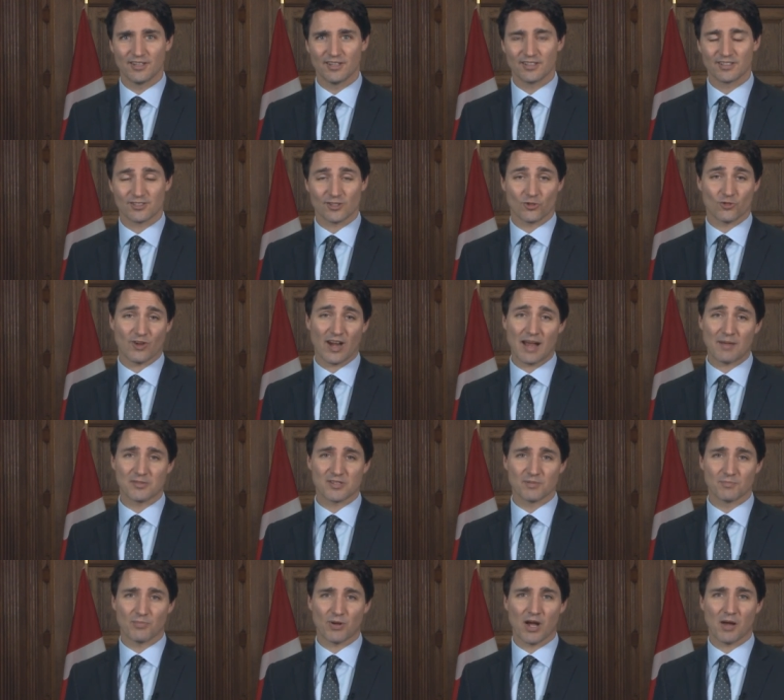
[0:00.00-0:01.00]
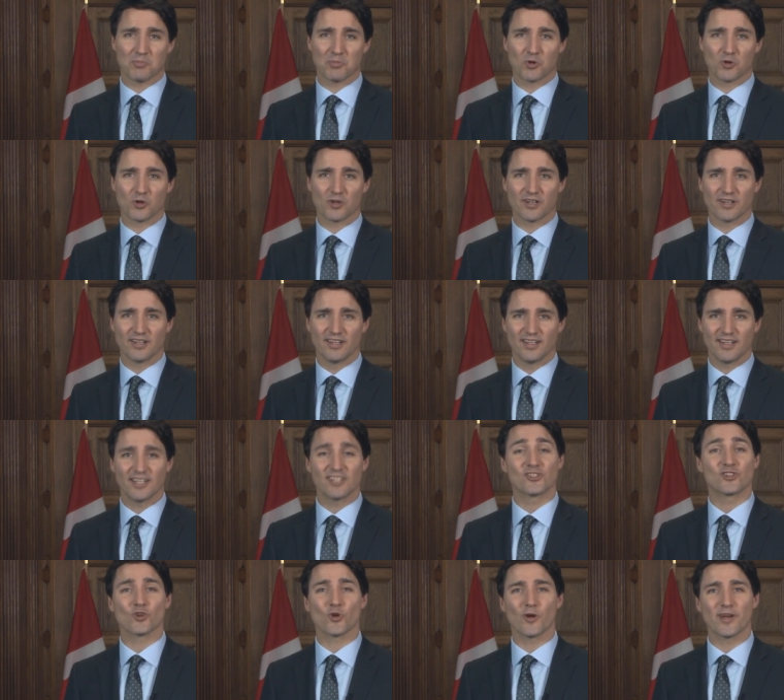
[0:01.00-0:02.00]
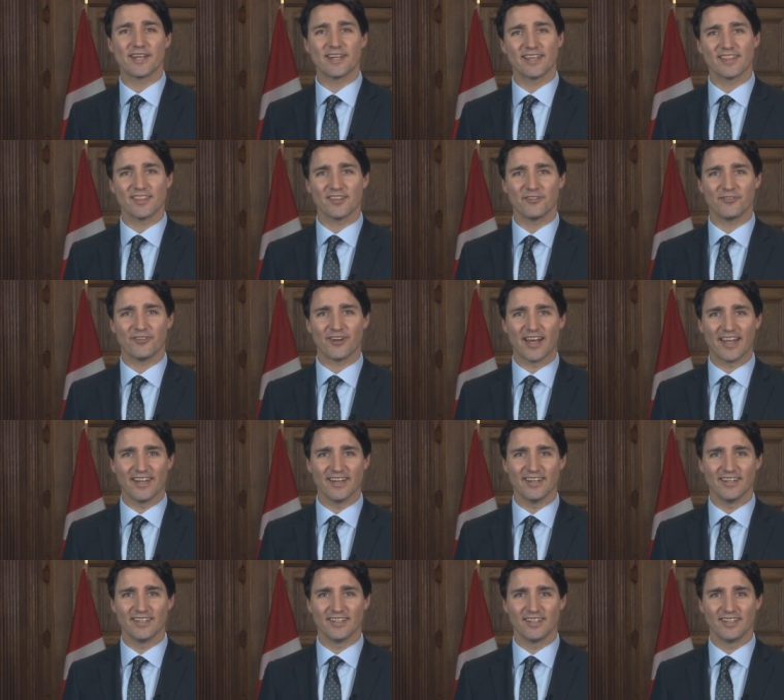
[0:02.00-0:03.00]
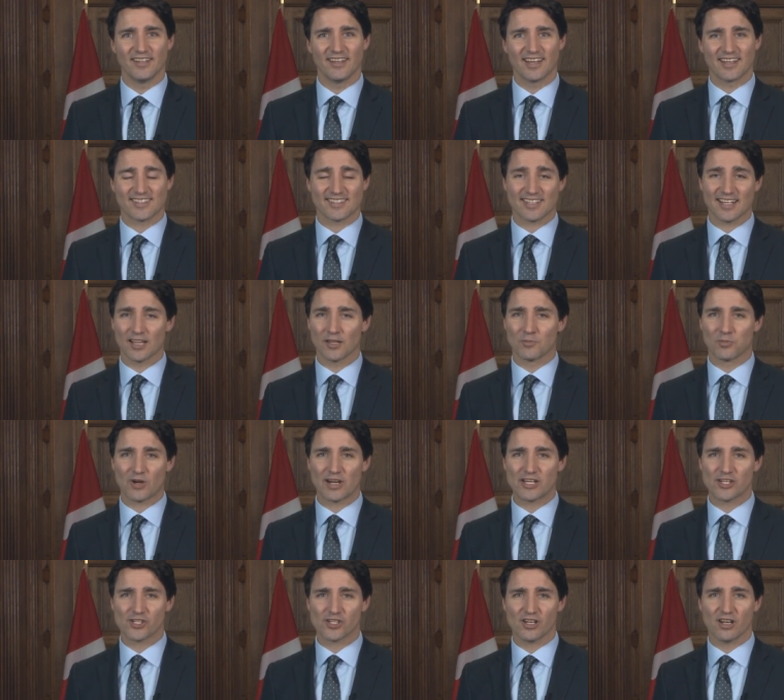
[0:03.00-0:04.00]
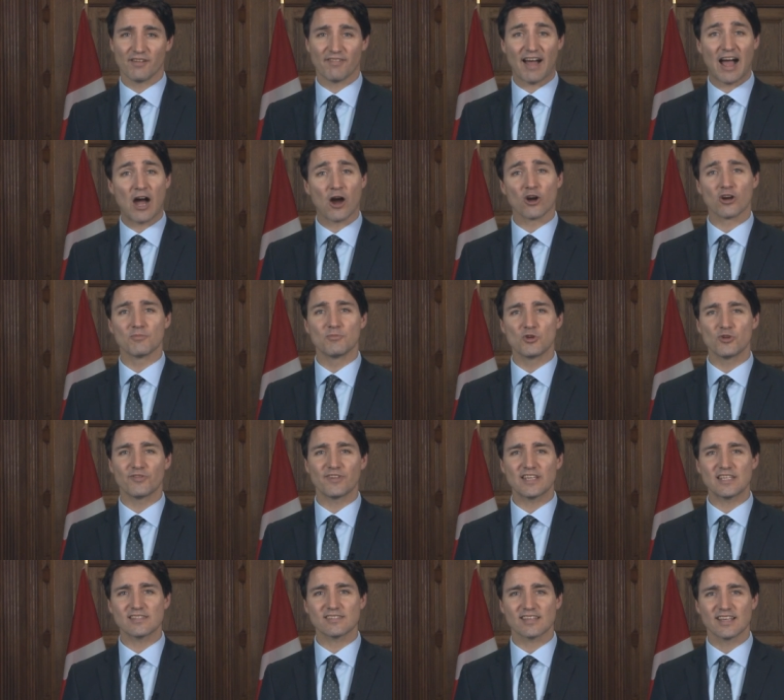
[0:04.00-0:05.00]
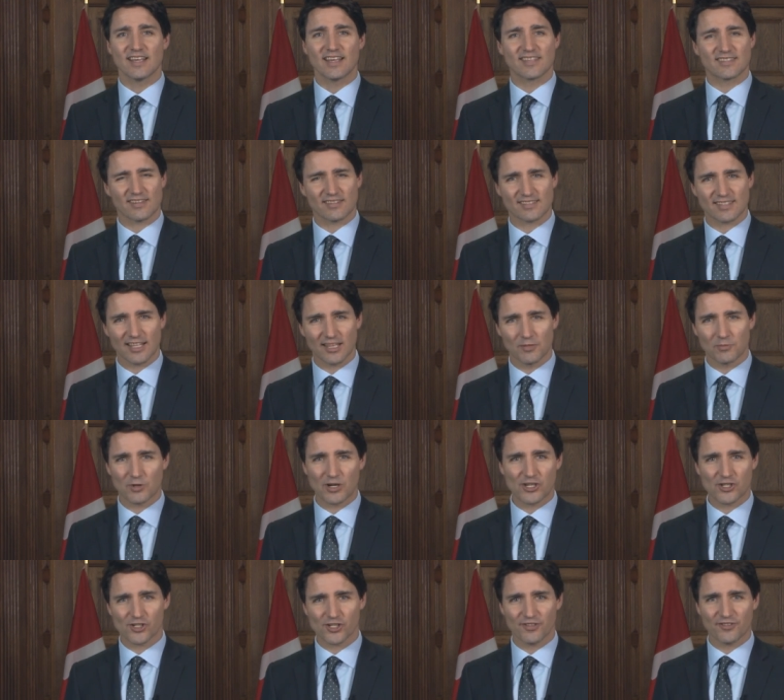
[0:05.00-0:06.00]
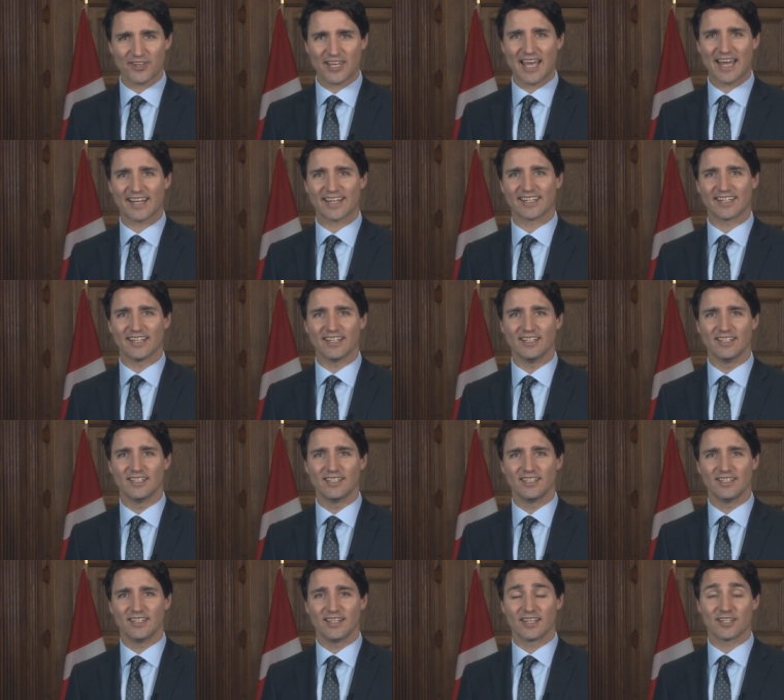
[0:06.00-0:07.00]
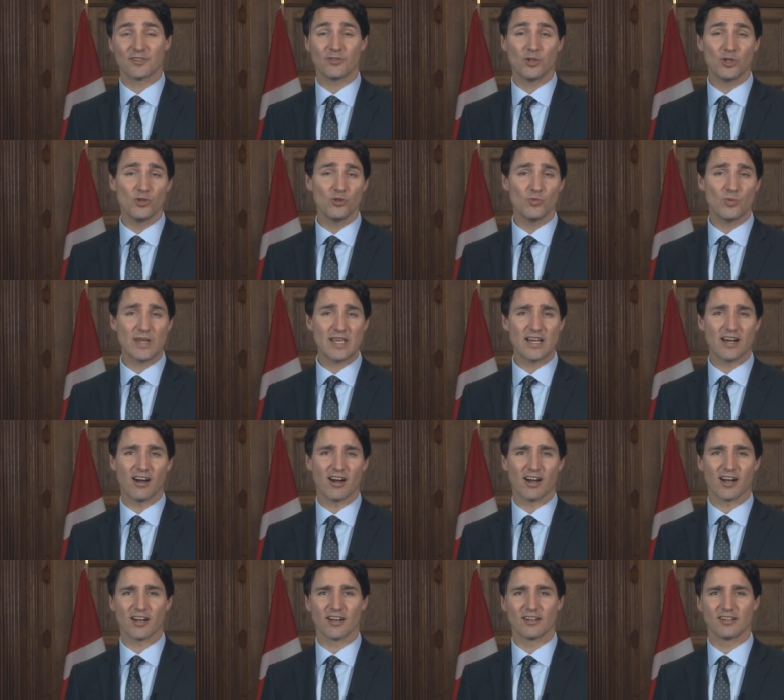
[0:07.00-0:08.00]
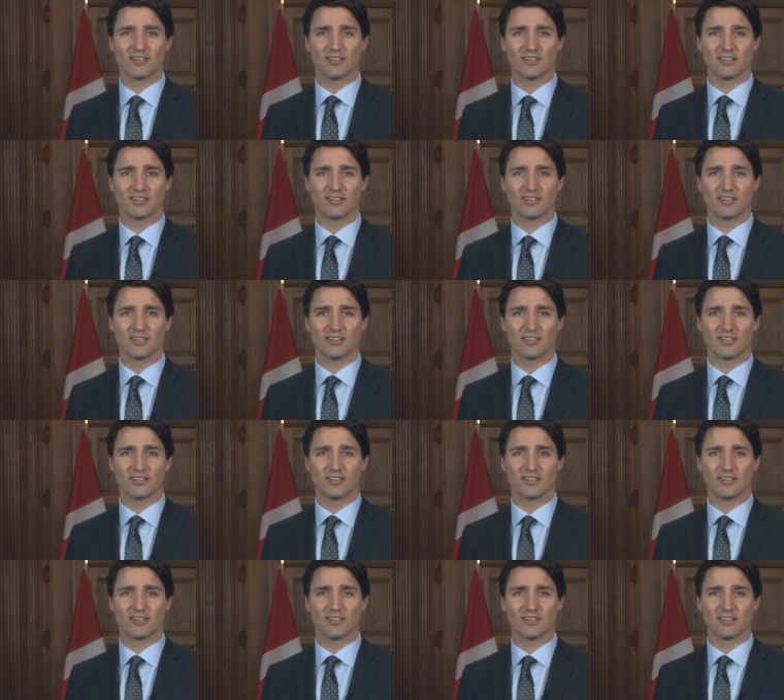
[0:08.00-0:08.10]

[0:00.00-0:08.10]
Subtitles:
So grab some popcorn and join in the fun. A celebration of our movies is a celebration of Canada and of who we are.